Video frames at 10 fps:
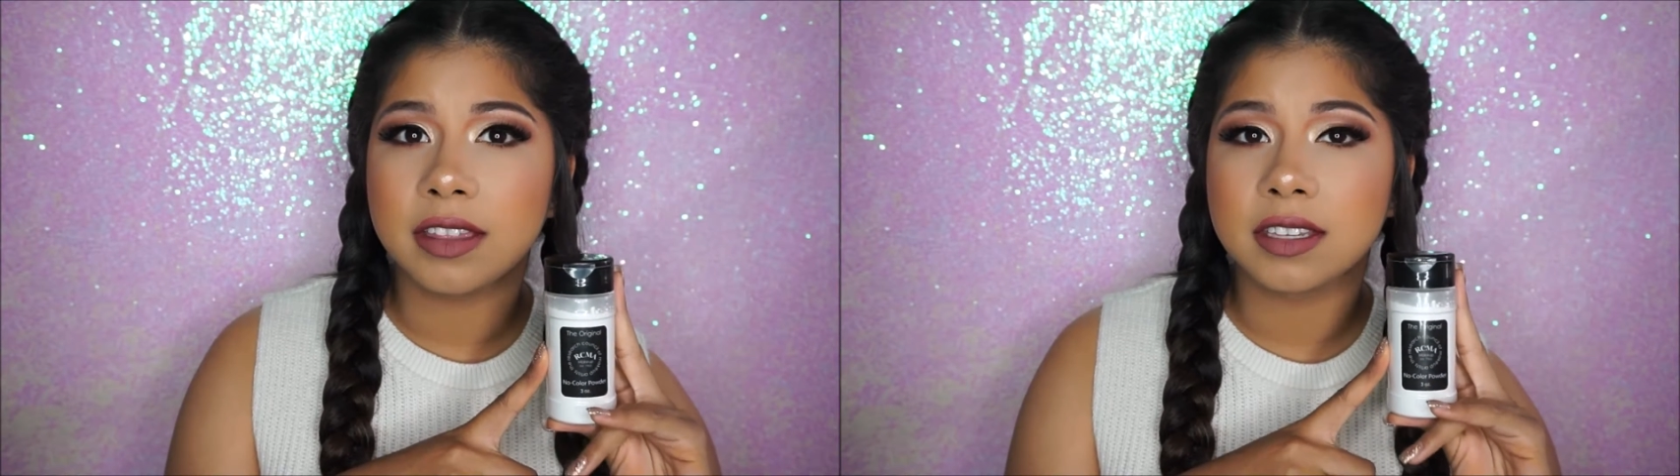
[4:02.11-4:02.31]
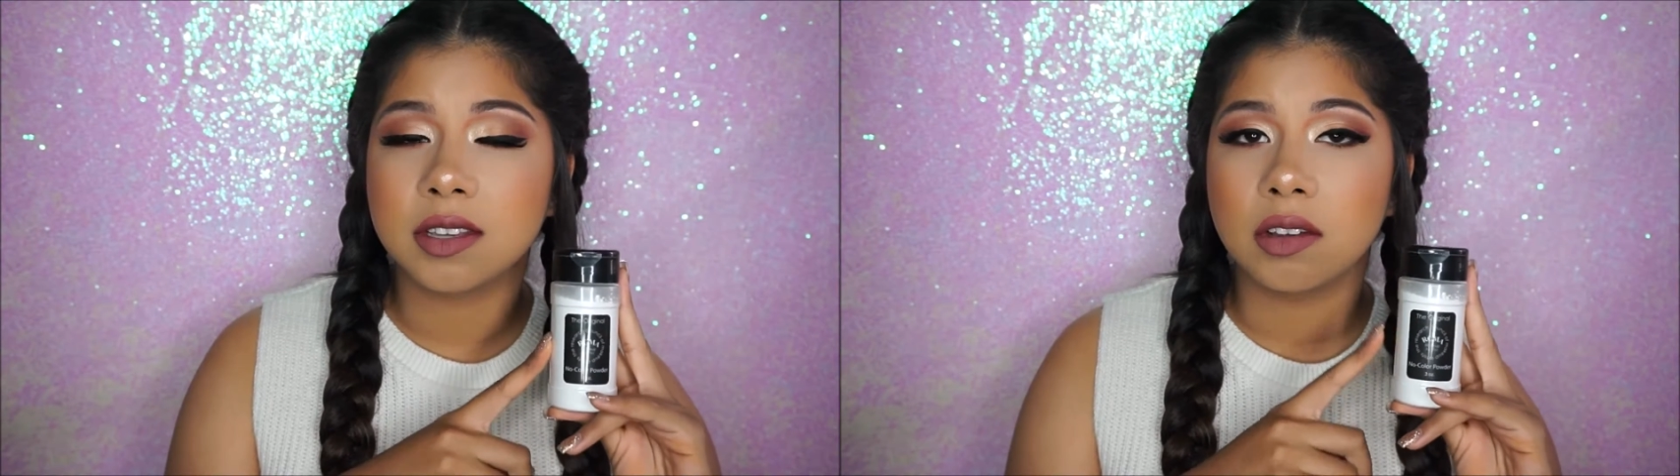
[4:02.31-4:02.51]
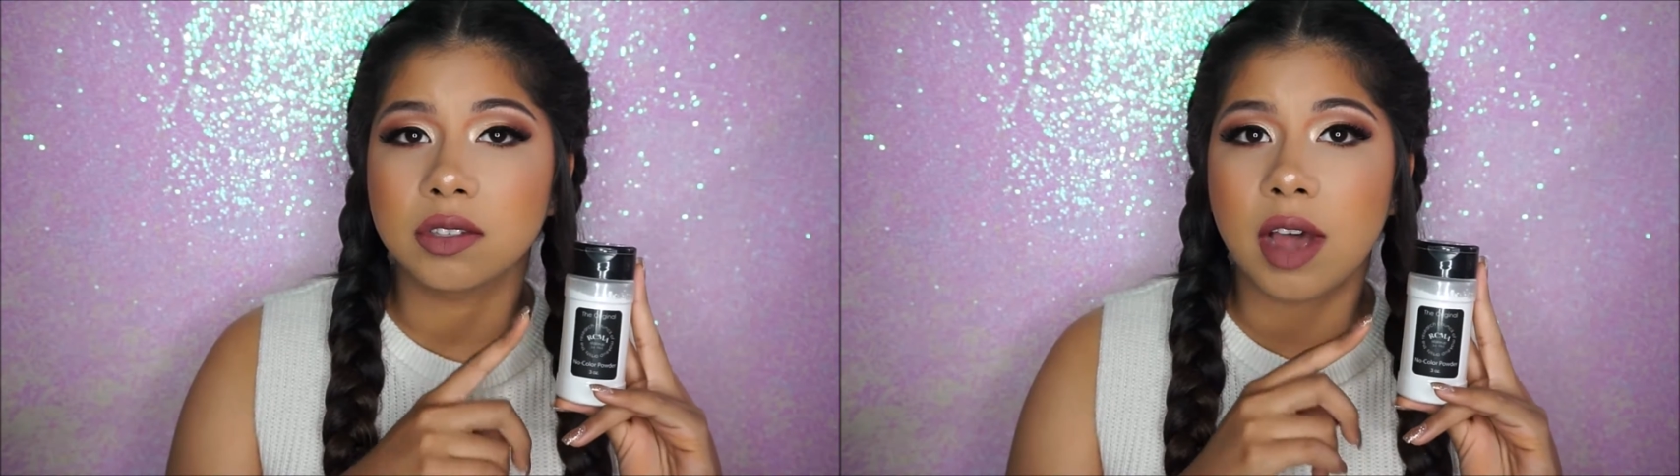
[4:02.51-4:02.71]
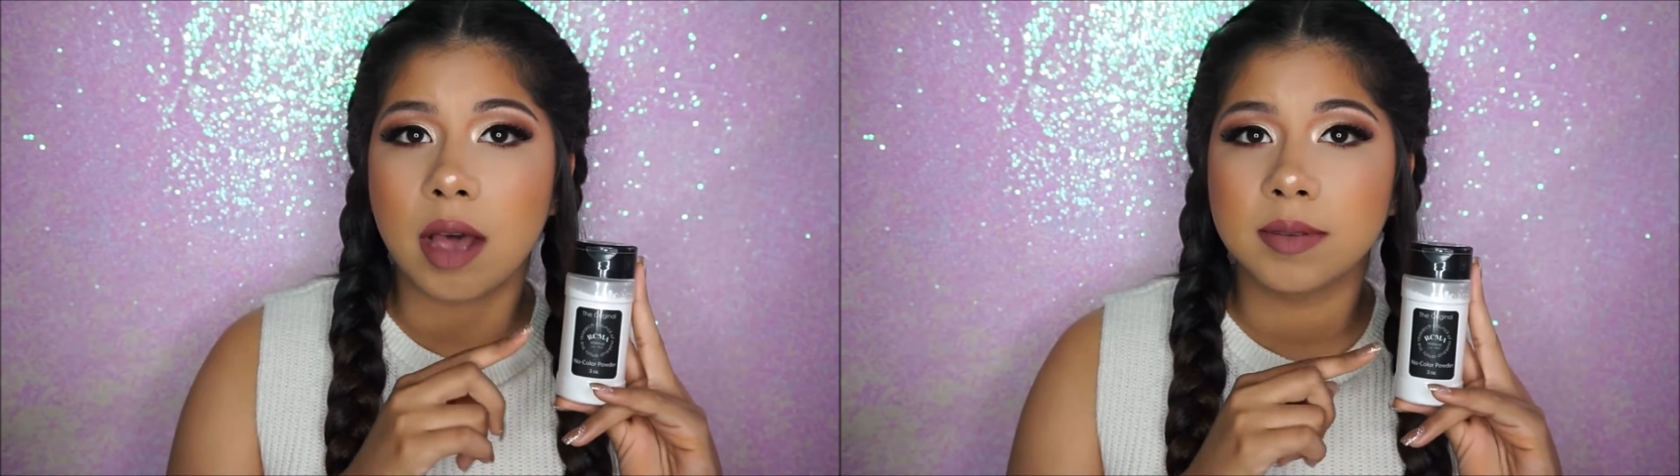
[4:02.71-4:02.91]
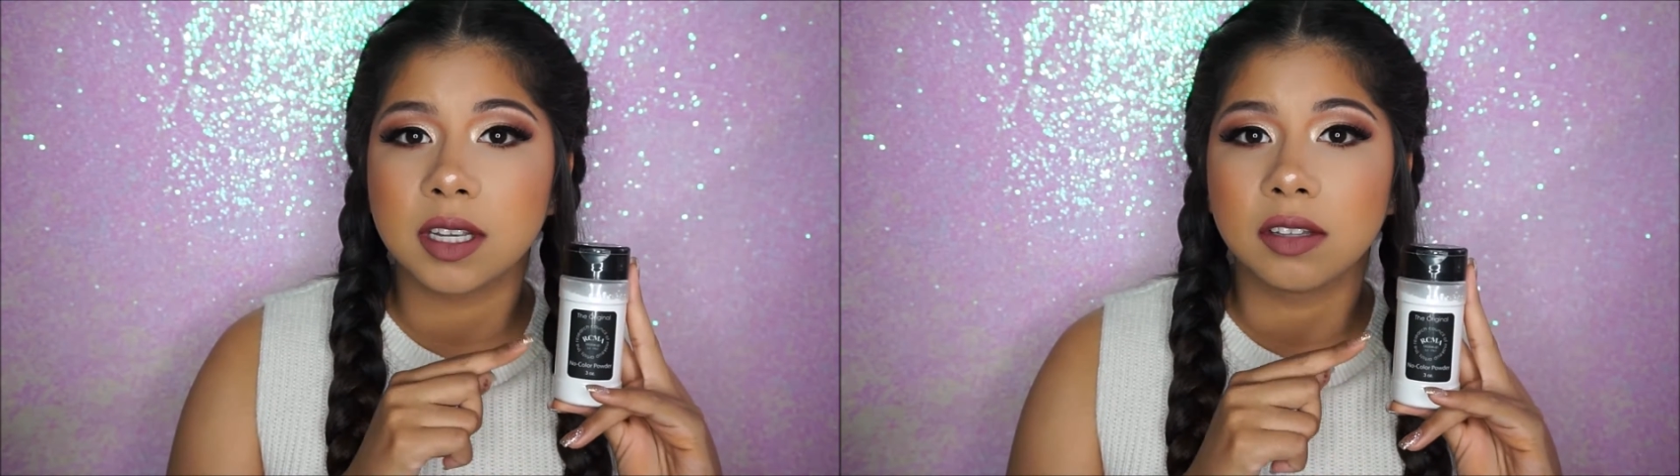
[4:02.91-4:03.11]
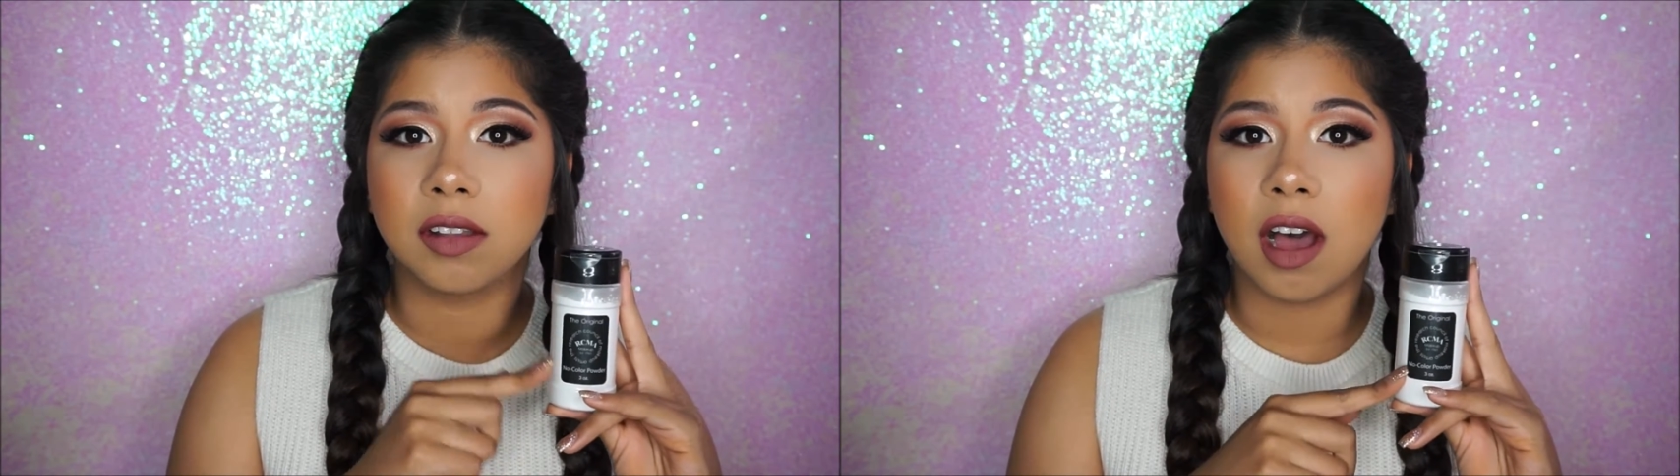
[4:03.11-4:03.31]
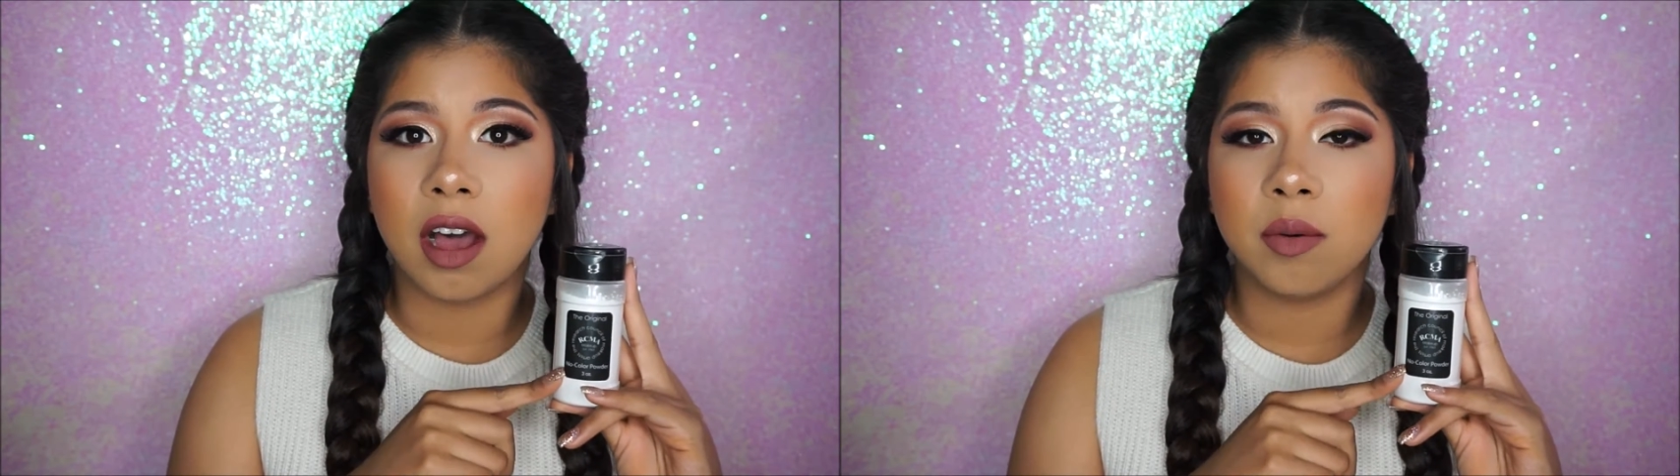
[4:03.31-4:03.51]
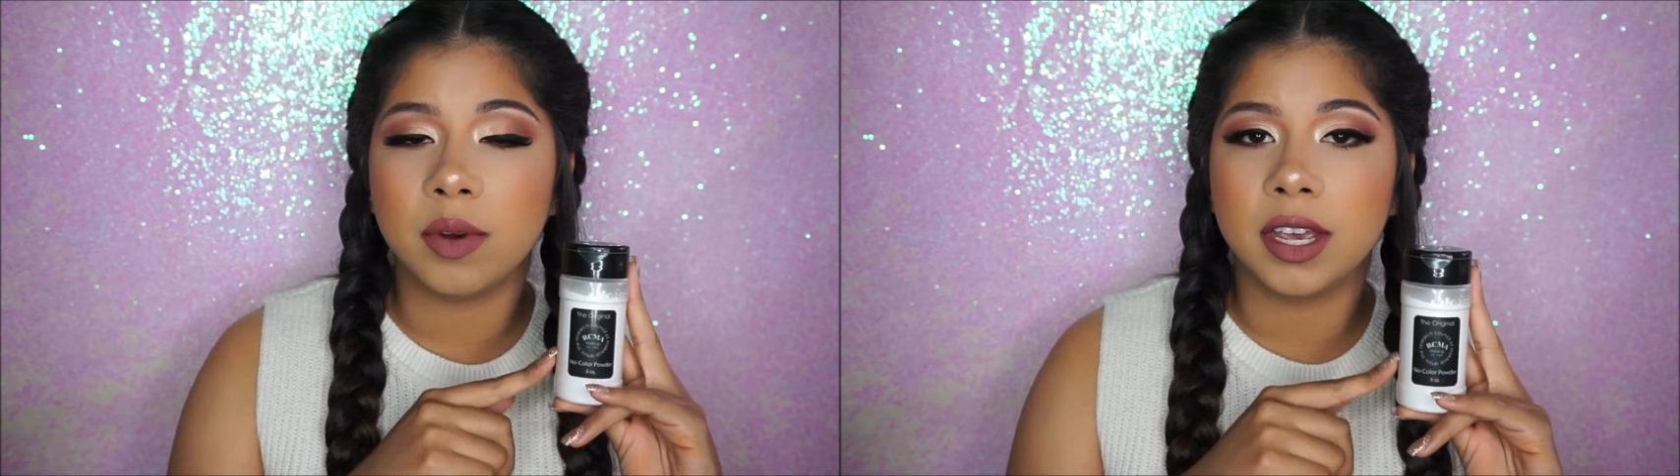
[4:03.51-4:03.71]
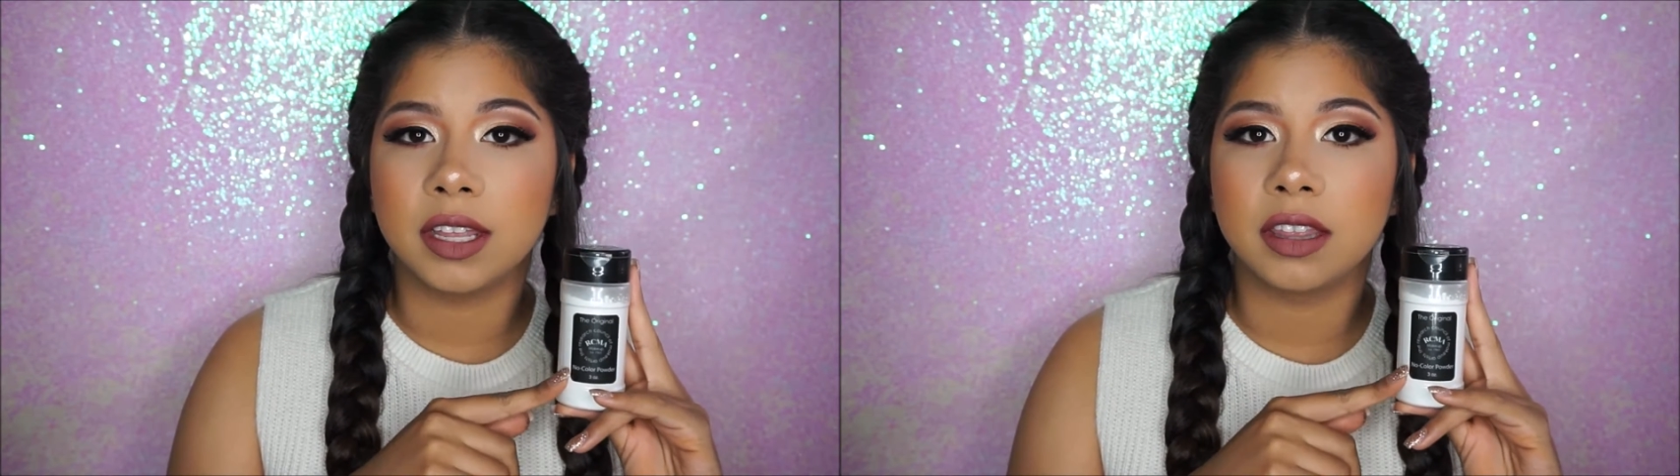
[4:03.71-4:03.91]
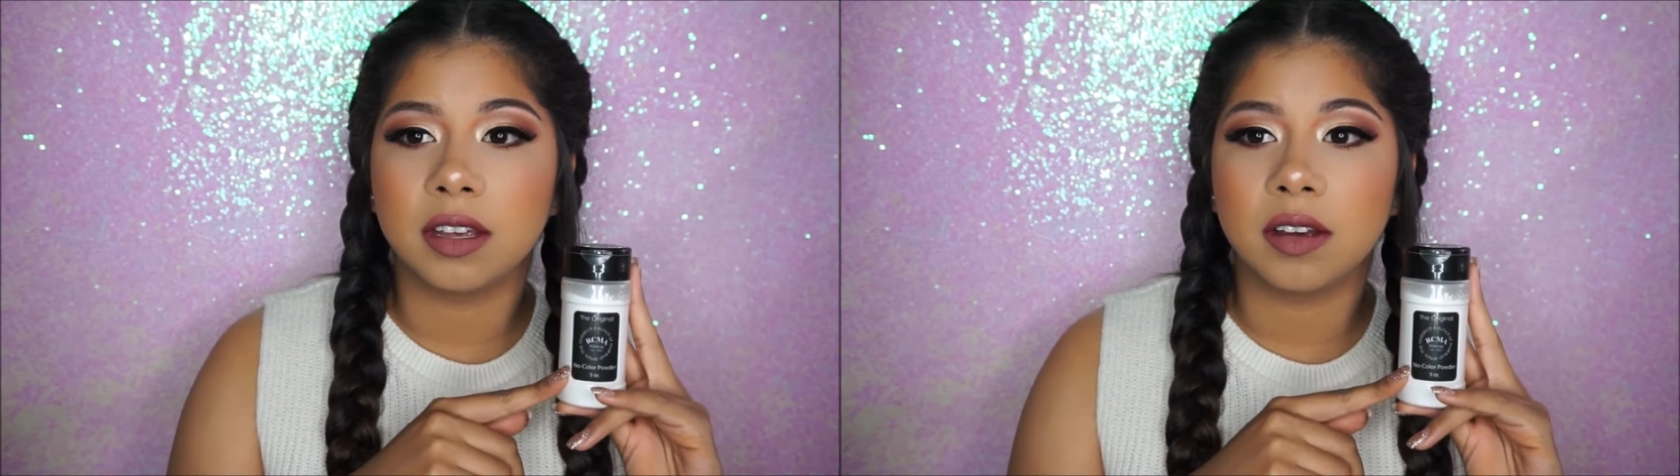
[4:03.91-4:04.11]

this also helps a lot with